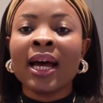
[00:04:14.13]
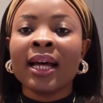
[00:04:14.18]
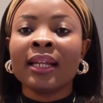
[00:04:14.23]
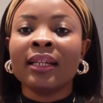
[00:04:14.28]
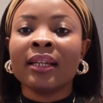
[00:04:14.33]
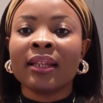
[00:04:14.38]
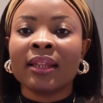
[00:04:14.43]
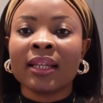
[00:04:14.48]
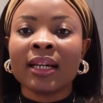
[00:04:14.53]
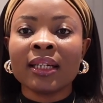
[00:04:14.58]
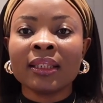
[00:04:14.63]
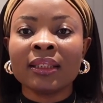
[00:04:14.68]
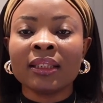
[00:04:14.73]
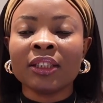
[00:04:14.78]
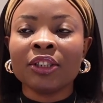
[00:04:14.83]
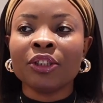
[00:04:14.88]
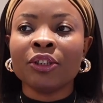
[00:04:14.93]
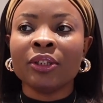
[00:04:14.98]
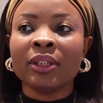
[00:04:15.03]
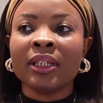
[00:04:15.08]
The third
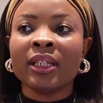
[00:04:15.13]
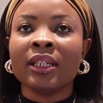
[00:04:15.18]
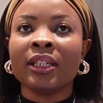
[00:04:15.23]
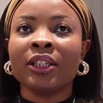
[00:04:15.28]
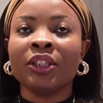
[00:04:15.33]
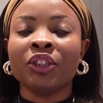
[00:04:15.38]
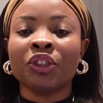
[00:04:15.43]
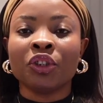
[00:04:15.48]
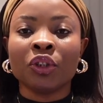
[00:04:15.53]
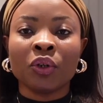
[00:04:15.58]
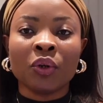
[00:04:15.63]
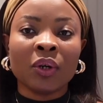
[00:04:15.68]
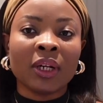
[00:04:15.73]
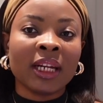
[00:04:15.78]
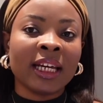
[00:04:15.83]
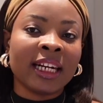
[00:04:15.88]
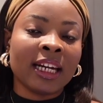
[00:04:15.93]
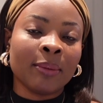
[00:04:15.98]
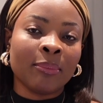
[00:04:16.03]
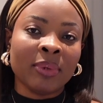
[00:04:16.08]
thing you need is your
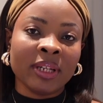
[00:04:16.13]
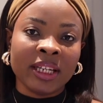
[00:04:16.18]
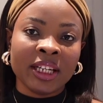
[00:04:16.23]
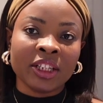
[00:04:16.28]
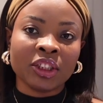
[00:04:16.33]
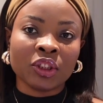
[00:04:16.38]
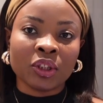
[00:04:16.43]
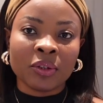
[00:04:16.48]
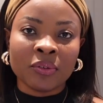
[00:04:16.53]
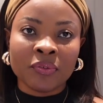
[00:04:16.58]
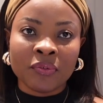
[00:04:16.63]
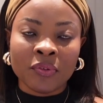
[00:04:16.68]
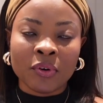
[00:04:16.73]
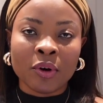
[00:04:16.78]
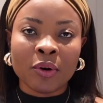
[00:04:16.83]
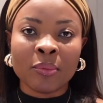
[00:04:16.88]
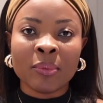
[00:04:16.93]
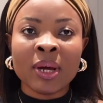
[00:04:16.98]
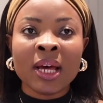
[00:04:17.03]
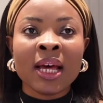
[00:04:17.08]
online application
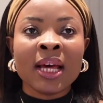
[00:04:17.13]
form.